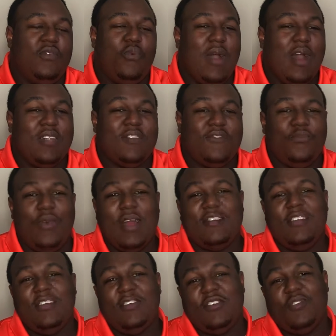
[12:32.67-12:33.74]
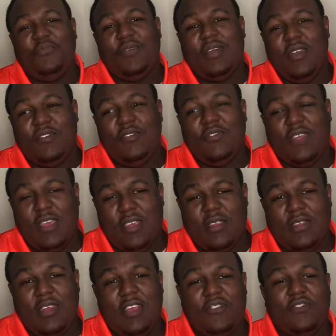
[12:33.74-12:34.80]
watching it just because you think
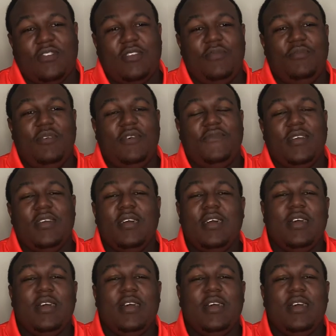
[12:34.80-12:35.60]
it's an interesting movie,